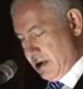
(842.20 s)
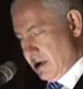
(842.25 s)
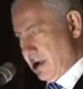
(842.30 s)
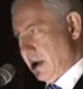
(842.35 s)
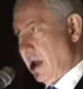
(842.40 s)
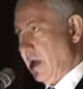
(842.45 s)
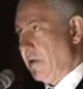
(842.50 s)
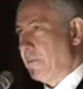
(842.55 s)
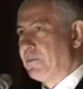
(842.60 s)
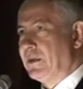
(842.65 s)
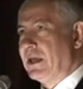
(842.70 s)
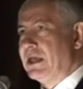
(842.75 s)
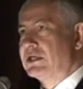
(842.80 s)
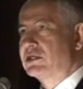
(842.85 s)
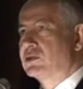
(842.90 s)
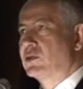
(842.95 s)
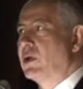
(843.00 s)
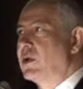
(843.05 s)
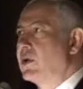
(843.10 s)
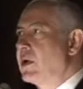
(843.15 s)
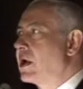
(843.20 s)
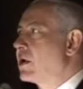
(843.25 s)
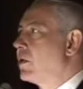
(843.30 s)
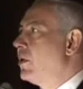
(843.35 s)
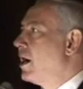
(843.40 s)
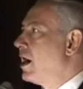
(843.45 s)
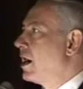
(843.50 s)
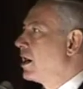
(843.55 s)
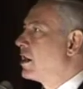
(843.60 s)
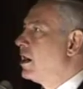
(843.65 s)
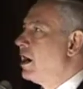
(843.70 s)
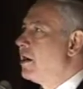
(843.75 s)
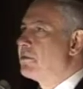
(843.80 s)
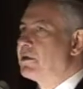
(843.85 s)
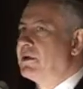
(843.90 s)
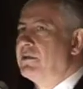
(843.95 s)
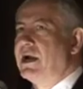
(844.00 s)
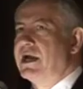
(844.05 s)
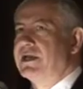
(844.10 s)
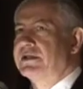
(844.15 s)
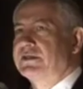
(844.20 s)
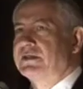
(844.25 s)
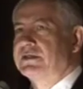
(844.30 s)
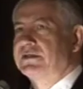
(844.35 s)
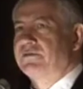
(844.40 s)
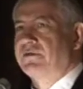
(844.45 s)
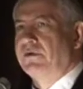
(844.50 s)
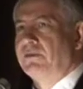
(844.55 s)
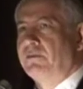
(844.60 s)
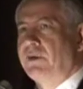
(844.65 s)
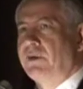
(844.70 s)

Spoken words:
Now, peace will require compromises from